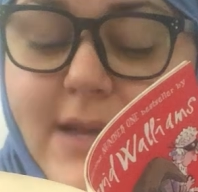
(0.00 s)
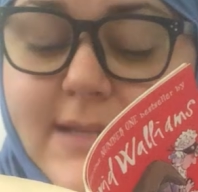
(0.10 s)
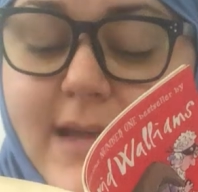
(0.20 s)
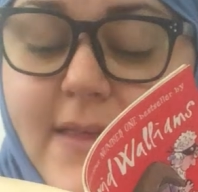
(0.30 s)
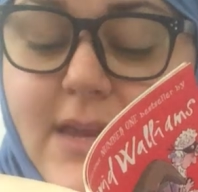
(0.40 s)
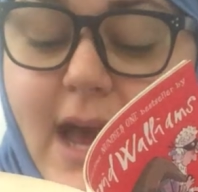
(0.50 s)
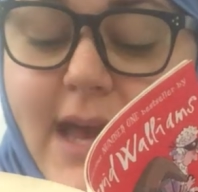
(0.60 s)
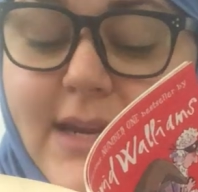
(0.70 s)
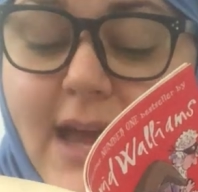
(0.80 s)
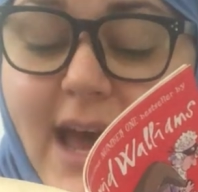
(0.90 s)
to stay the
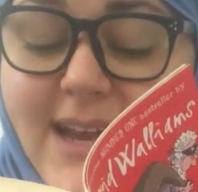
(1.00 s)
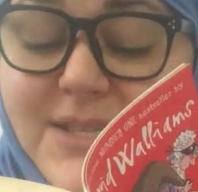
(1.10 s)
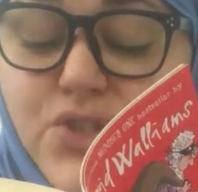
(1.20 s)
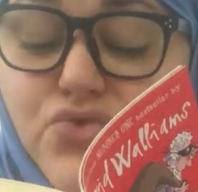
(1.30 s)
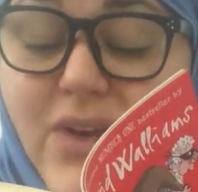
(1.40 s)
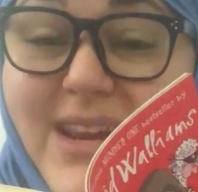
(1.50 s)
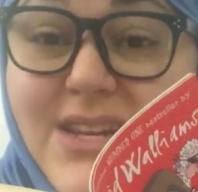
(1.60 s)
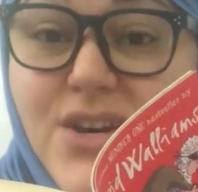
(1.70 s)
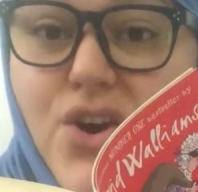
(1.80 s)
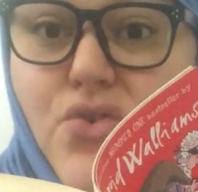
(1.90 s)
night at his
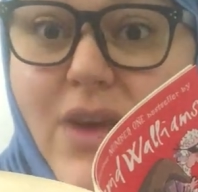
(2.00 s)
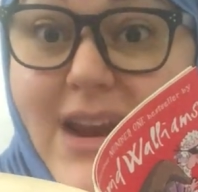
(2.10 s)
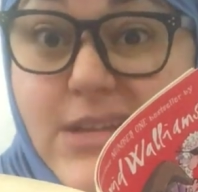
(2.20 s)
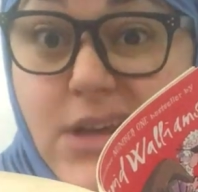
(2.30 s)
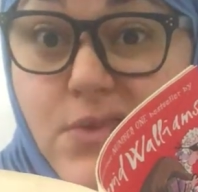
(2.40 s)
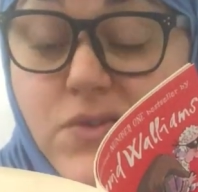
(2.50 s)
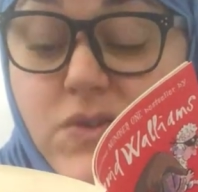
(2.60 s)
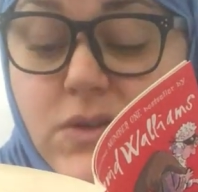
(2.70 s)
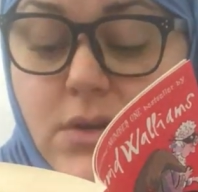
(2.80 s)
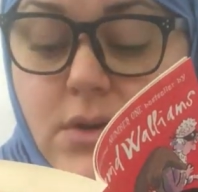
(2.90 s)
dreaded Granny's
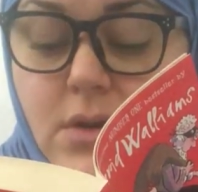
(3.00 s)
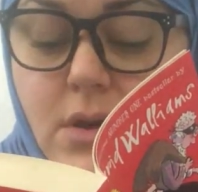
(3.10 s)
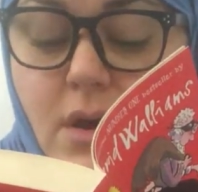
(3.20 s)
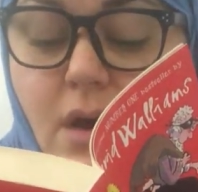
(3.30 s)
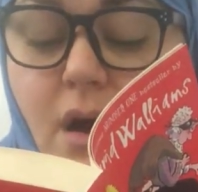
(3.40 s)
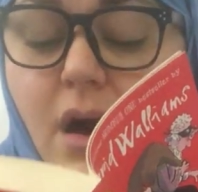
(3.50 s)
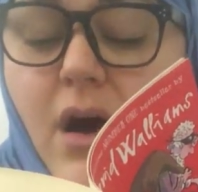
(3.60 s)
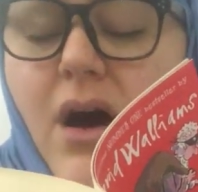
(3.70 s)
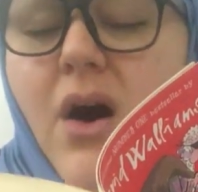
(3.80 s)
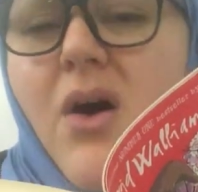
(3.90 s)
house.
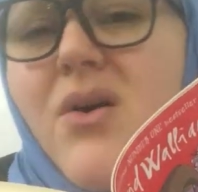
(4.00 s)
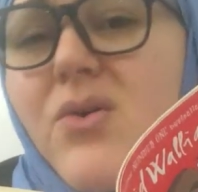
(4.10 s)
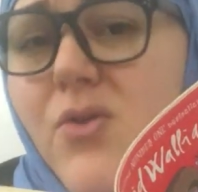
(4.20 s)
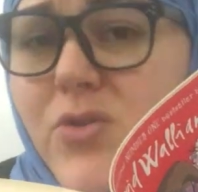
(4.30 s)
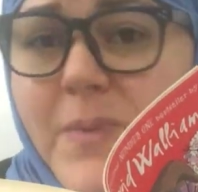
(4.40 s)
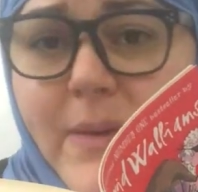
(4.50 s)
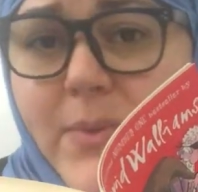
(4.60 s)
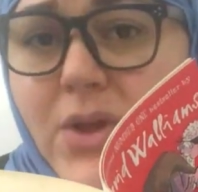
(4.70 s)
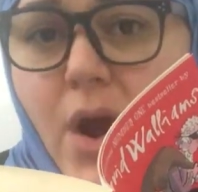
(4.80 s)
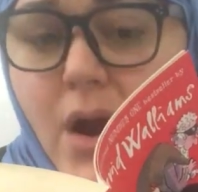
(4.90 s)
All old
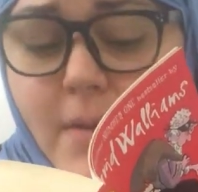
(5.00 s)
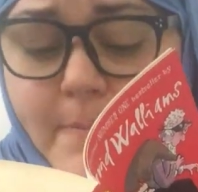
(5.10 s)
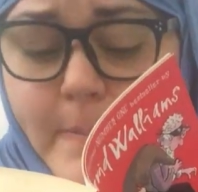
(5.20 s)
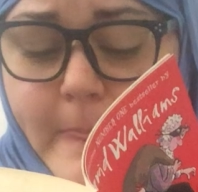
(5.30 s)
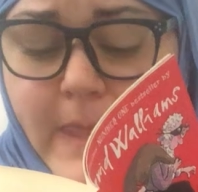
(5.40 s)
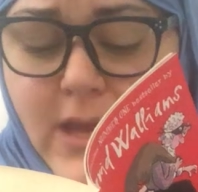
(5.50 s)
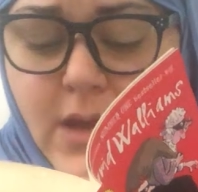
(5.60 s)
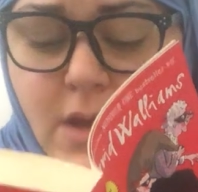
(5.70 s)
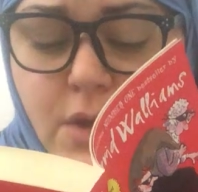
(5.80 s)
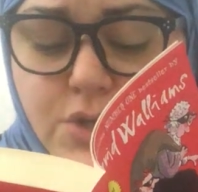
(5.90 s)
people are.
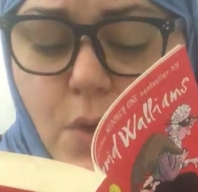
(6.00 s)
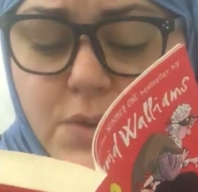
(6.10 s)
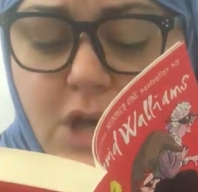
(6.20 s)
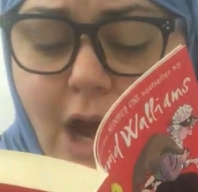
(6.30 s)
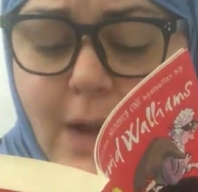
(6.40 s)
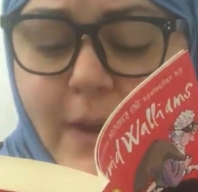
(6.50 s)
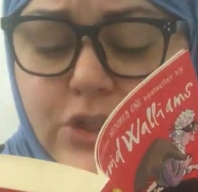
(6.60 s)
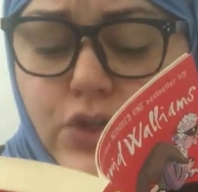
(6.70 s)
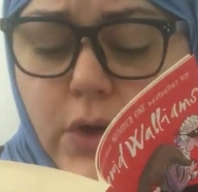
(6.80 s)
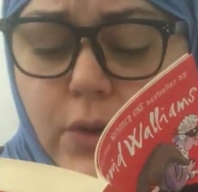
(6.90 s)
Don't talk
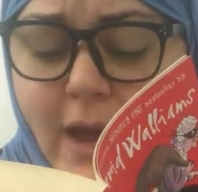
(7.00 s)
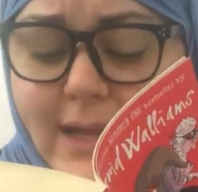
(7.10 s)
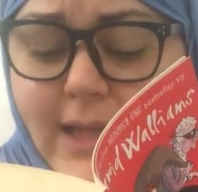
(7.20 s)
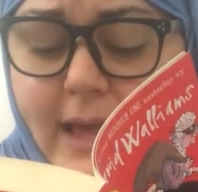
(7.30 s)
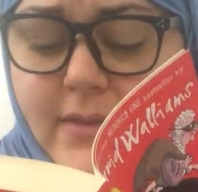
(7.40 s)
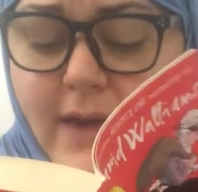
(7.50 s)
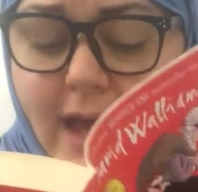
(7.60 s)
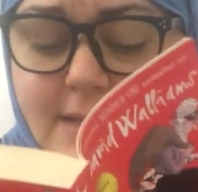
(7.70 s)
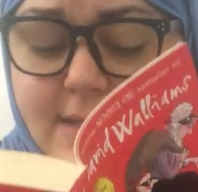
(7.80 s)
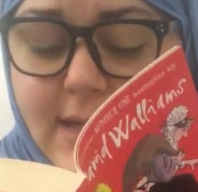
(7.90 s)
about your Granny like
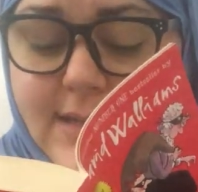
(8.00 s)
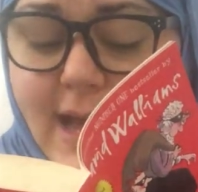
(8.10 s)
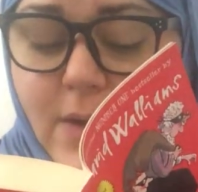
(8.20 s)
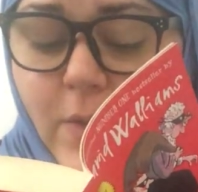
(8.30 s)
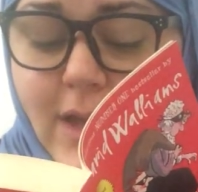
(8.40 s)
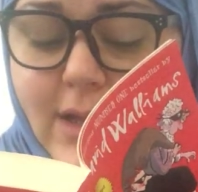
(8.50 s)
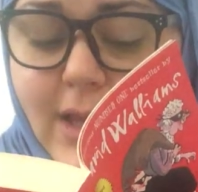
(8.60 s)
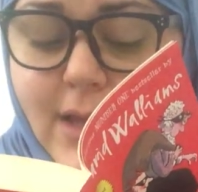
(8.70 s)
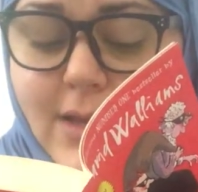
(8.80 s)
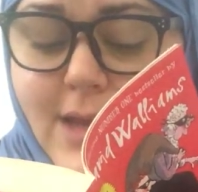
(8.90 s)
that, said Dad
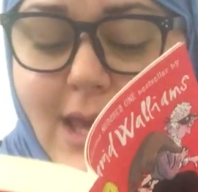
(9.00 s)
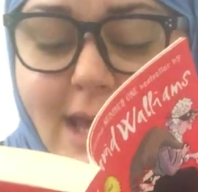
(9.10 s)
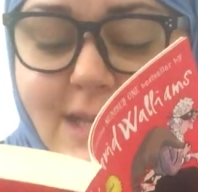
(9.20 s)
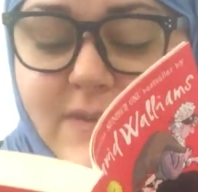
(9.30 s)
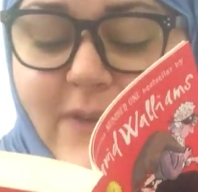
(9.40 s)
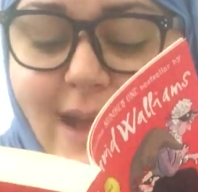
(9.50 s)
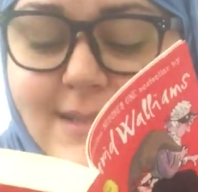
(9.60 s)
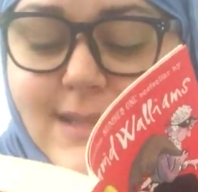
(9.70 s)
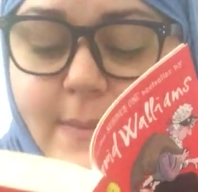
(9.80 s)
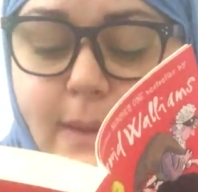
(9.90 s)
weakly, his fat
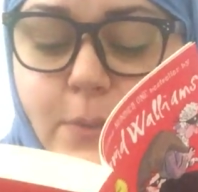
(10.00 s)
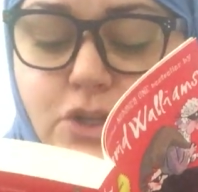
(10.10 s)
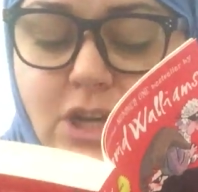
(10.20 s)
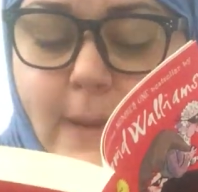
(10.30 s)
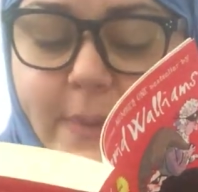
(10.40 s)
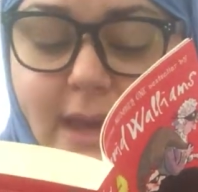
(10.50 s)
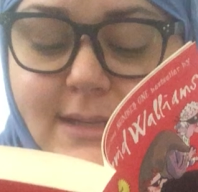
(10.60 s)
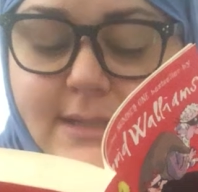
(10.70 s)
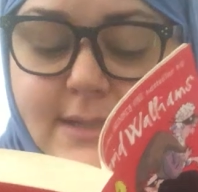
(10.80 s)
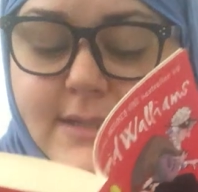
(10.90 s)
stomach pushing up
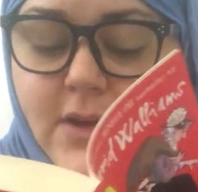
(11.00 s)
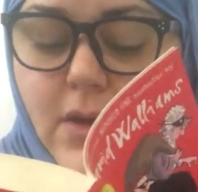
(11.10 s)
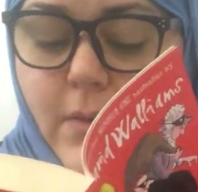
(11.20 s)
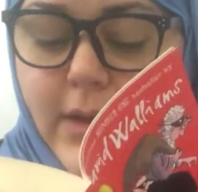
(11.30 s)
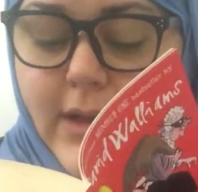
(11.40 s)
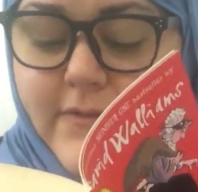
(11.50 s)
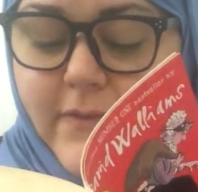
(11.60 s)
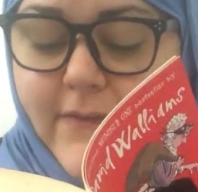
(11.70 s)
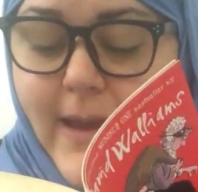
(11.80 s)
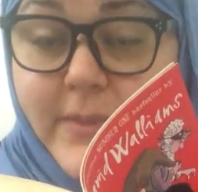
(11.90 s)
against the steering wheel of the
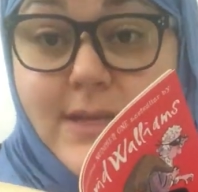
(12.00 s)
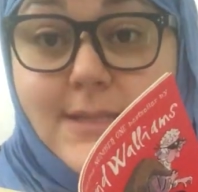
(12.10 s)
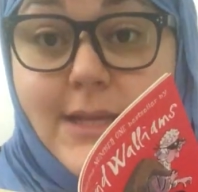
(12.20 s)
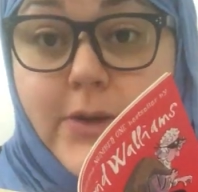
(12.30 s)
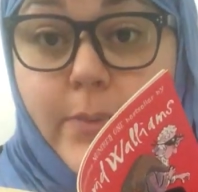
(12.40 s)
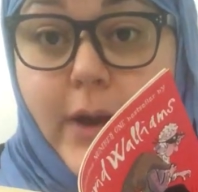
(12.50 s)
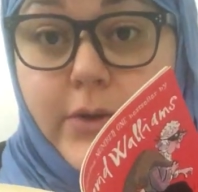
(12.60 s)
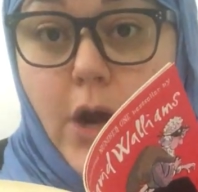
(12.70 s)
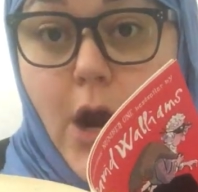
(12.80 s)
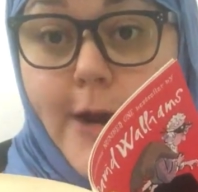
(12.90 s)
family's little brown
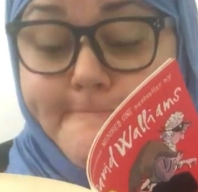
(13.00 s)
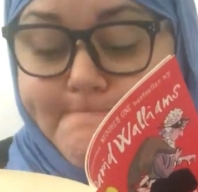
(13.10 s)
car.